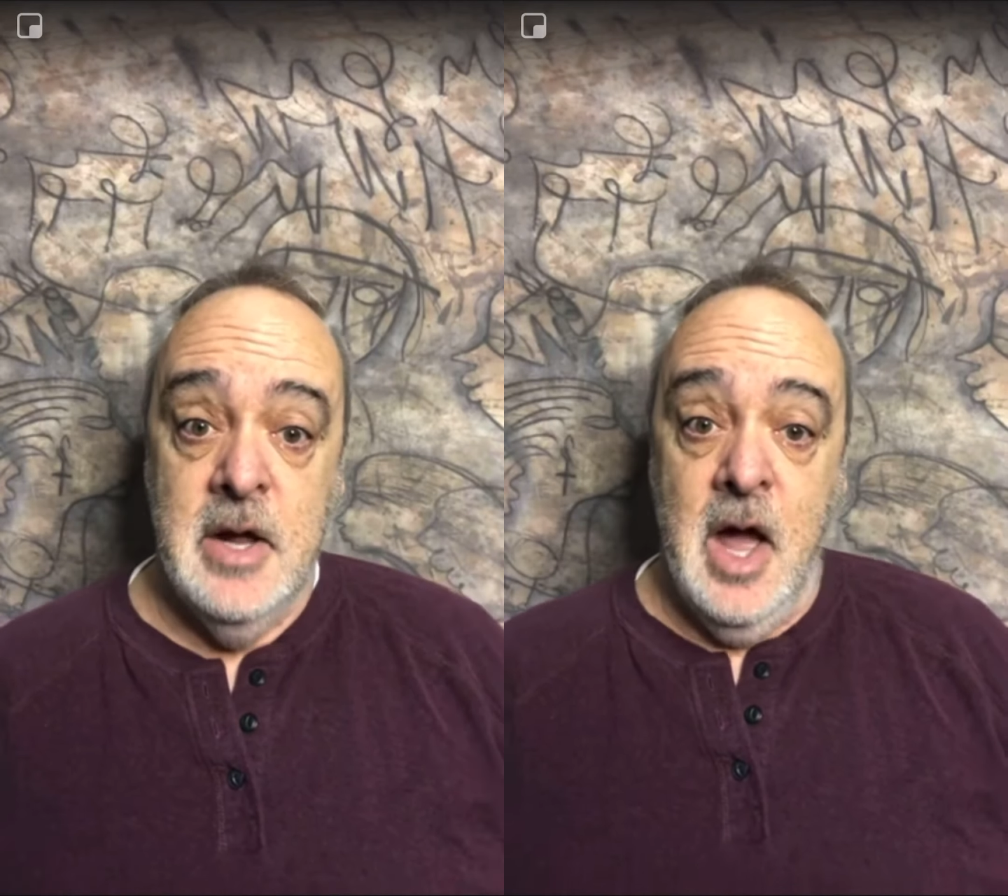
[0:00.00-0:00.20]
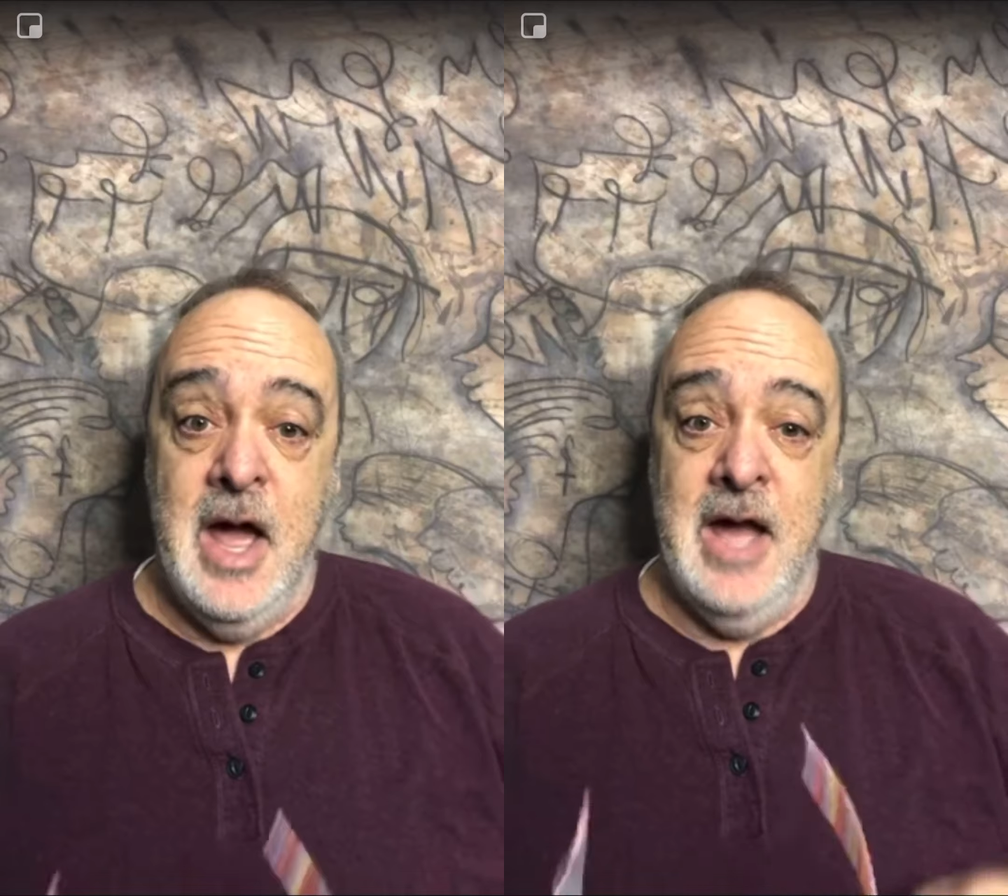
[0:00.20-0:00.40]

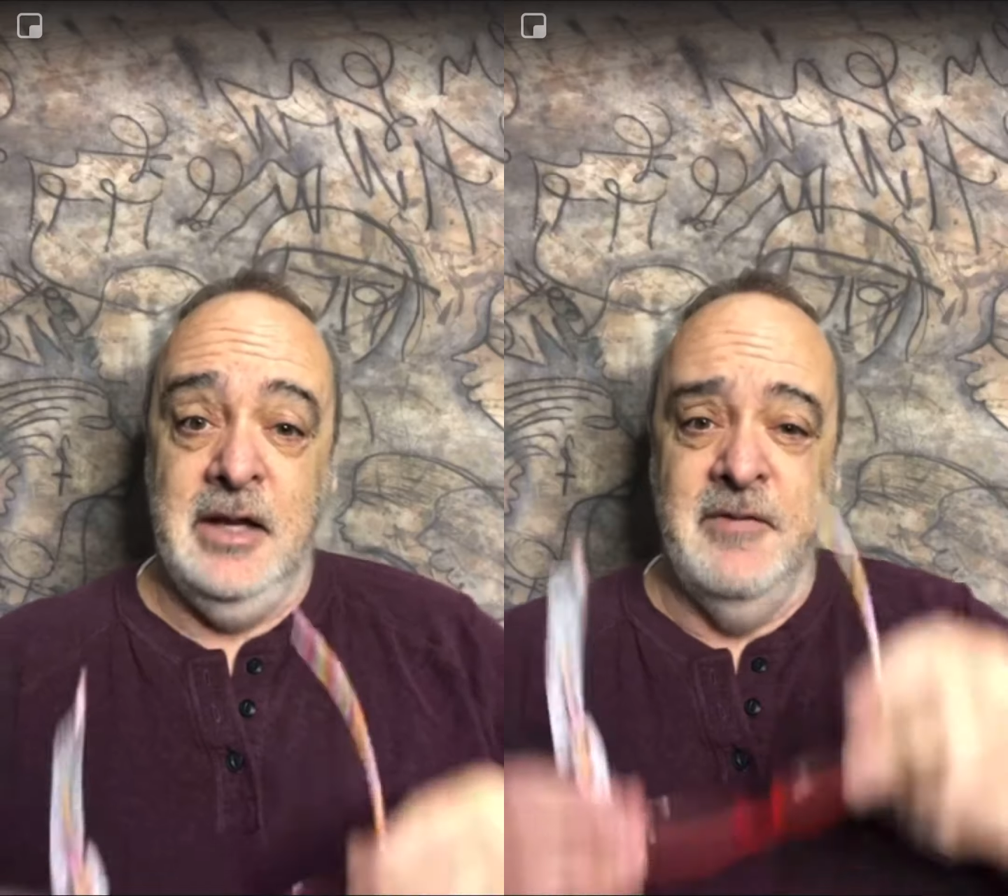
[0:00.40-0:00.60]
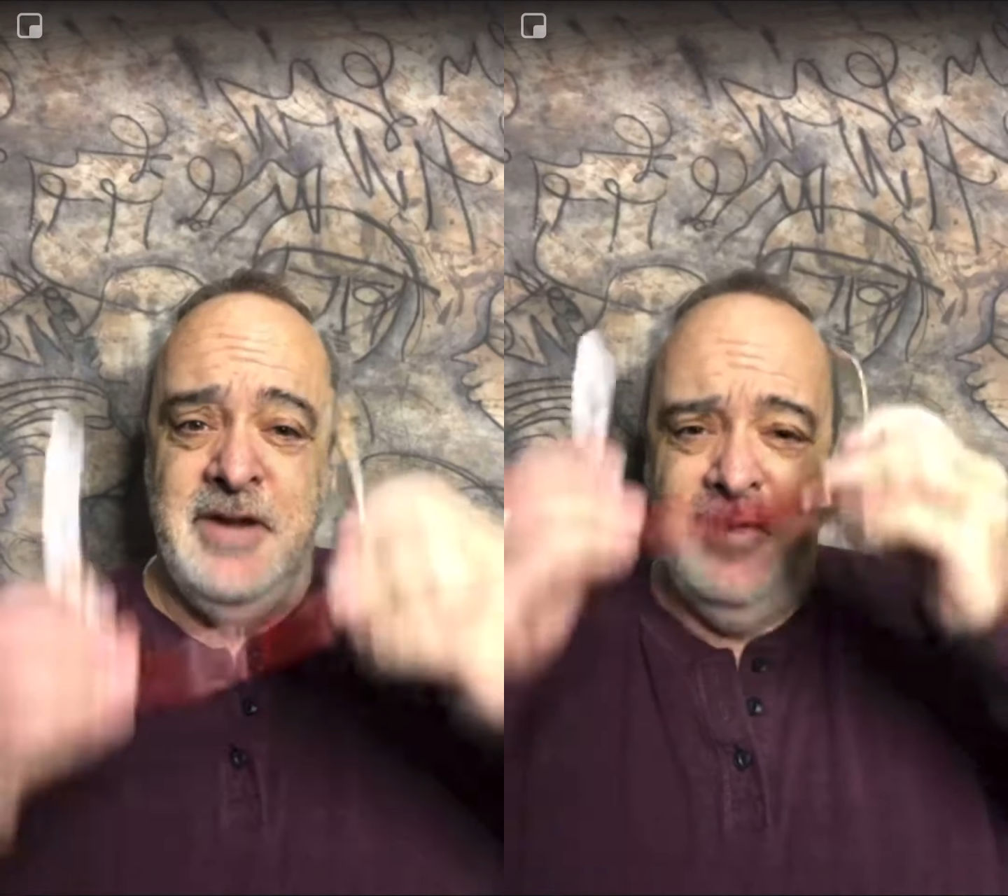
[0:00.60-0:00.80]
I
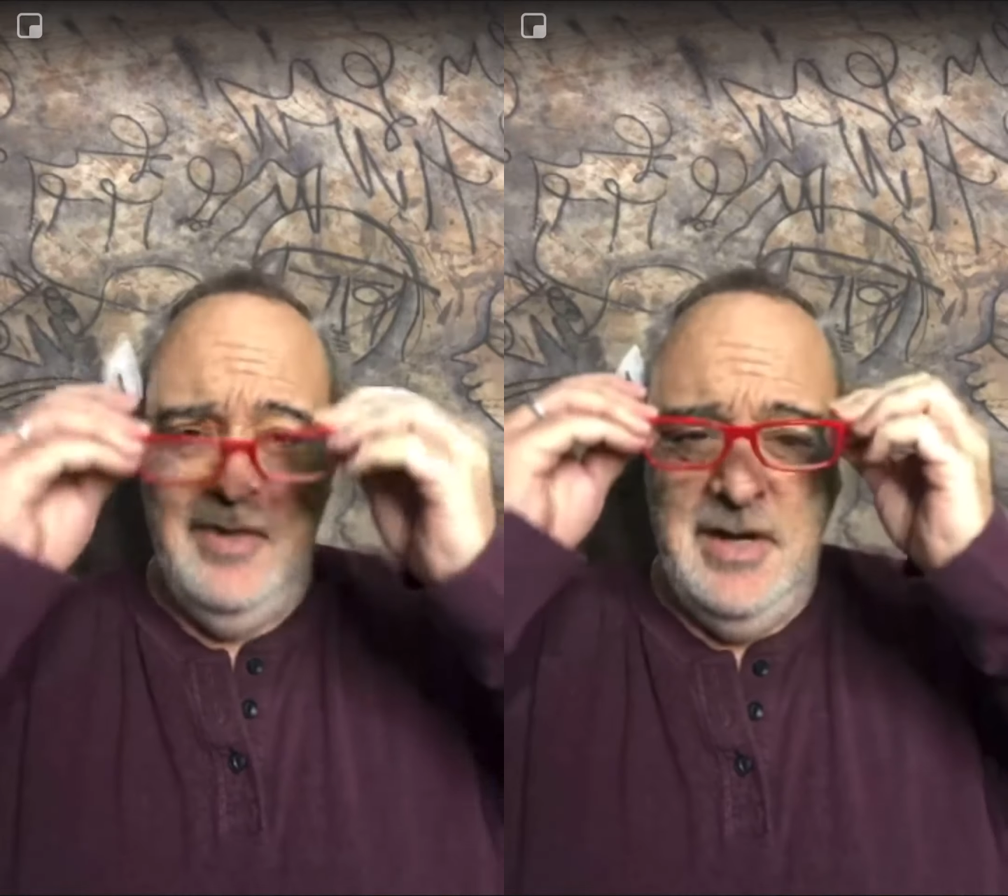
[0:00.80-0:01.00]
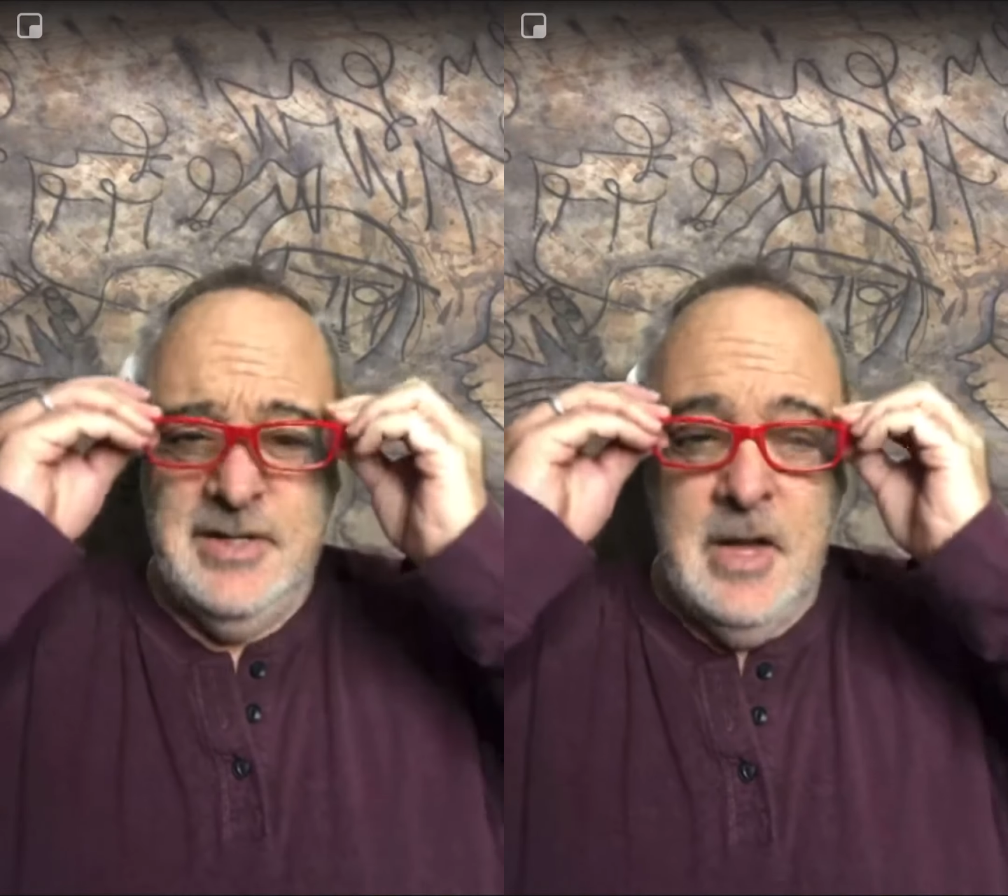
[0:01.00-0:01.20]
love getting
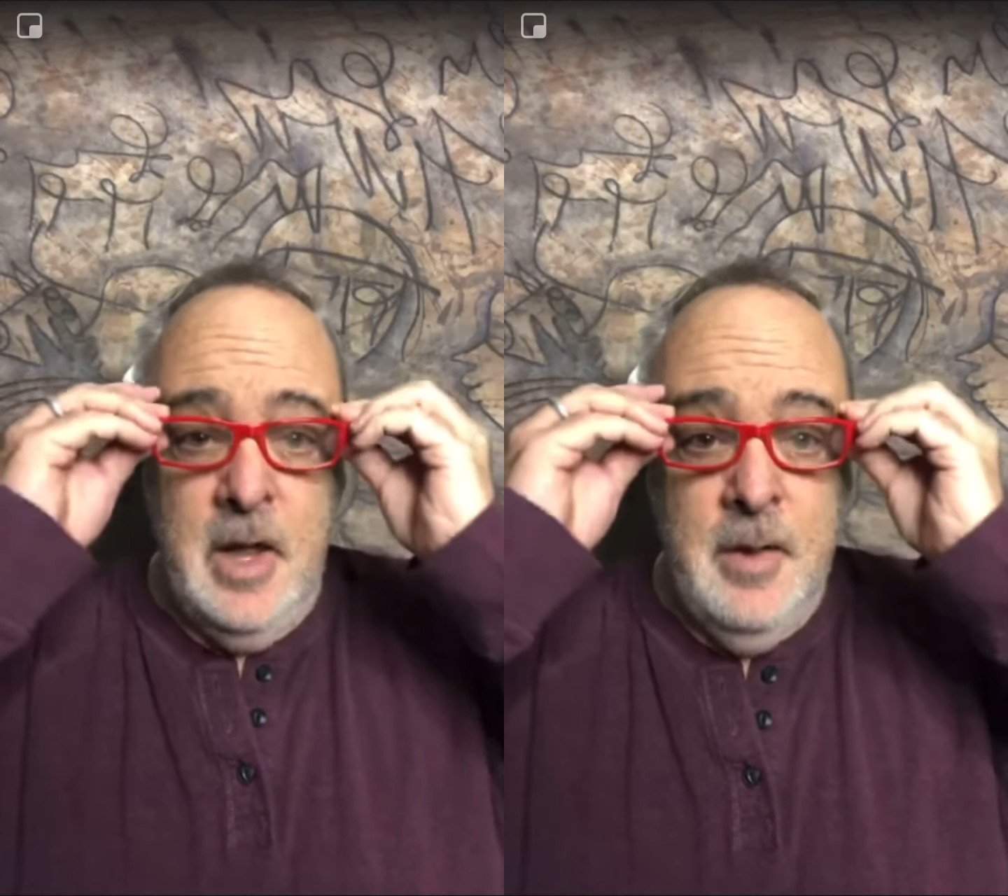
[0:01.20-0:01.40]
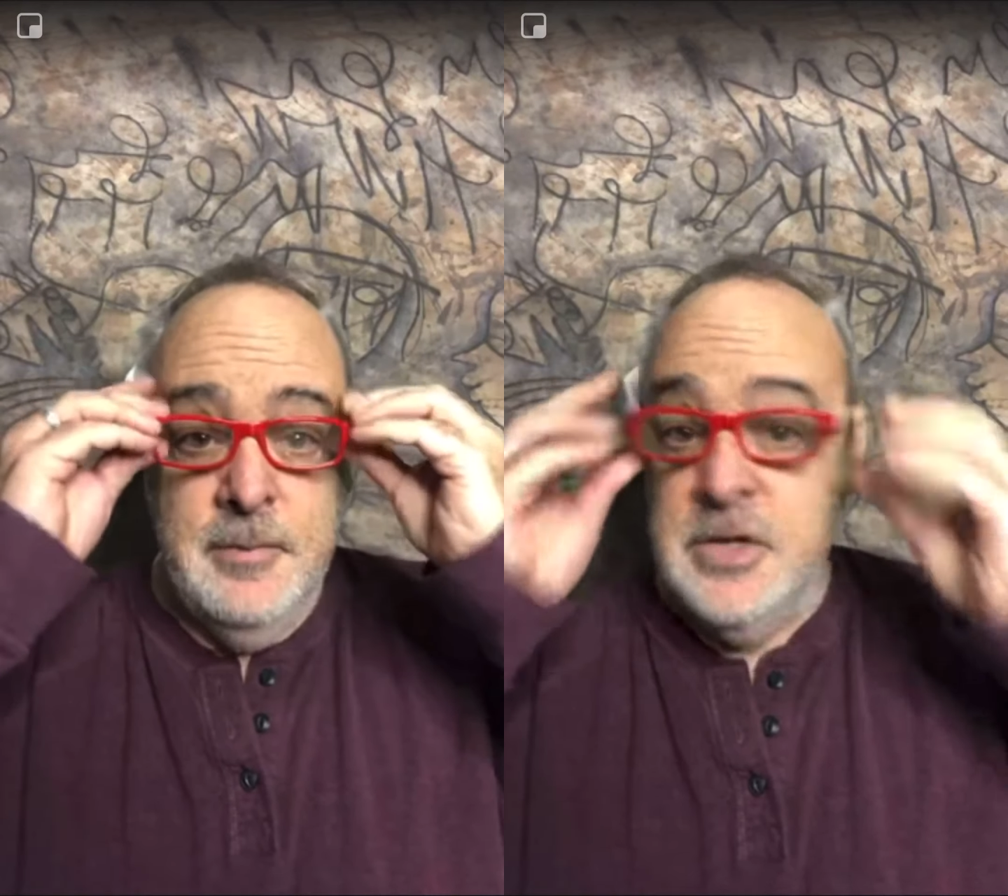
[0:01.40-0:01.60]
these
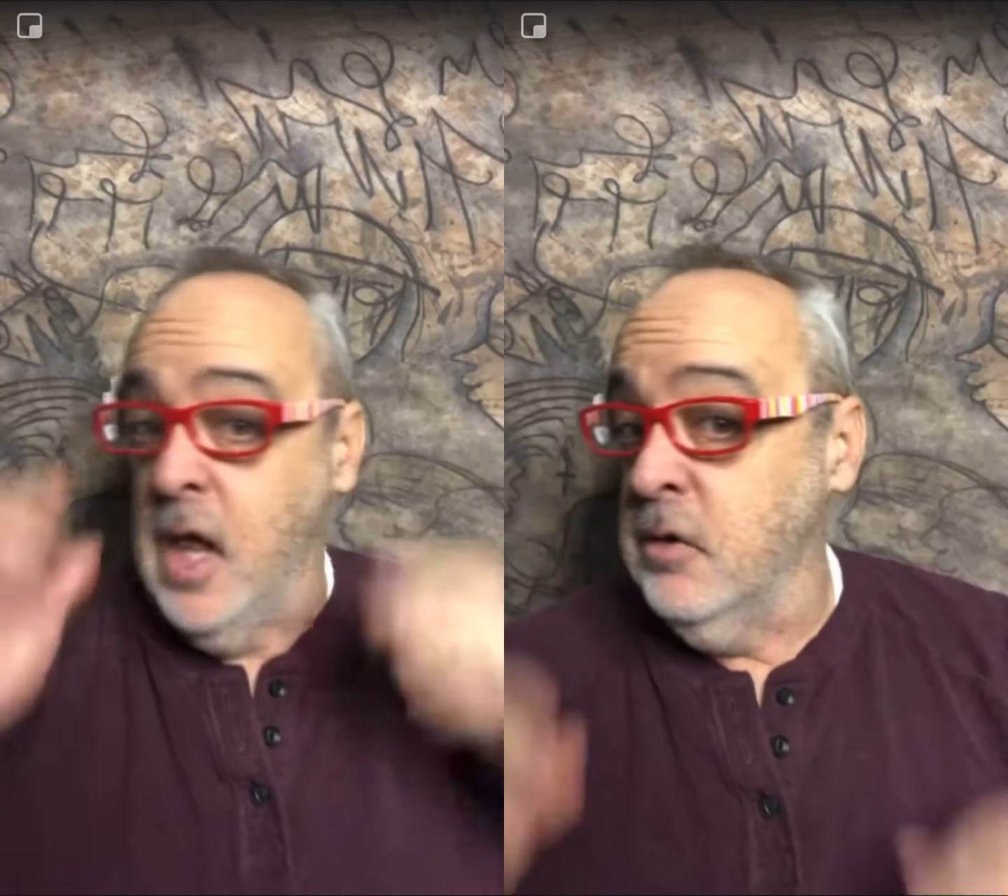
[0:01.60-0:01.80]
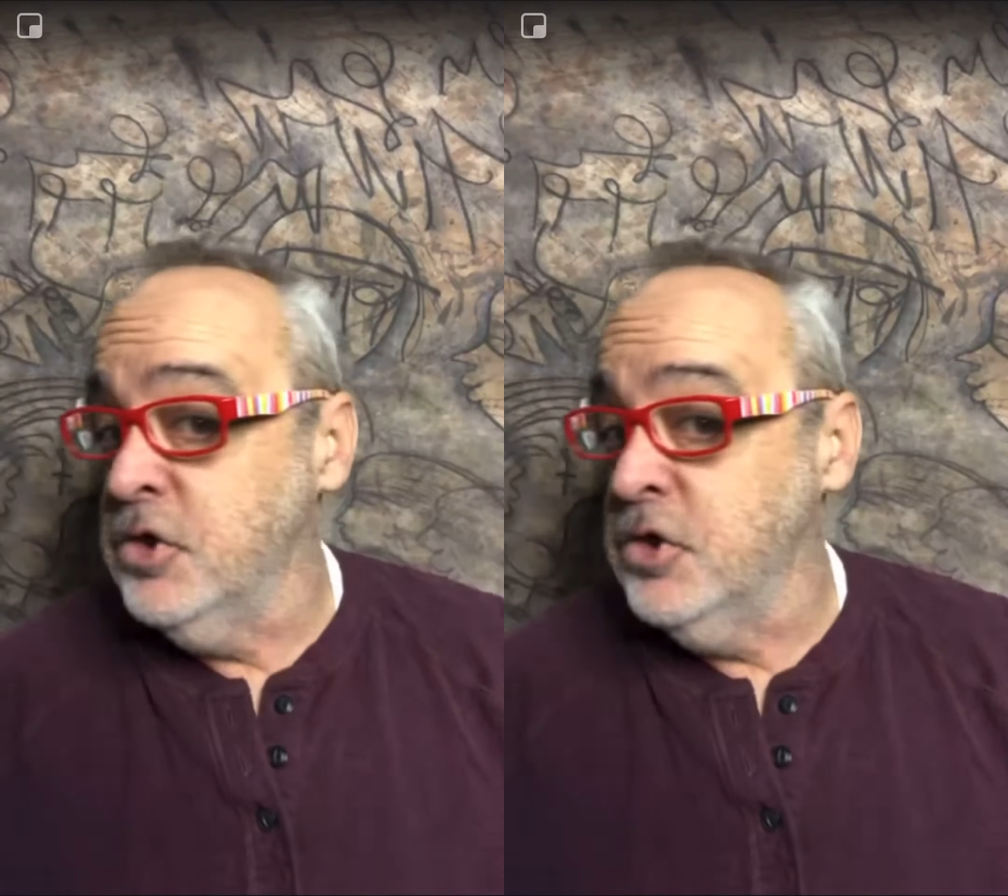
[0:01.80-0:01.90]
dollar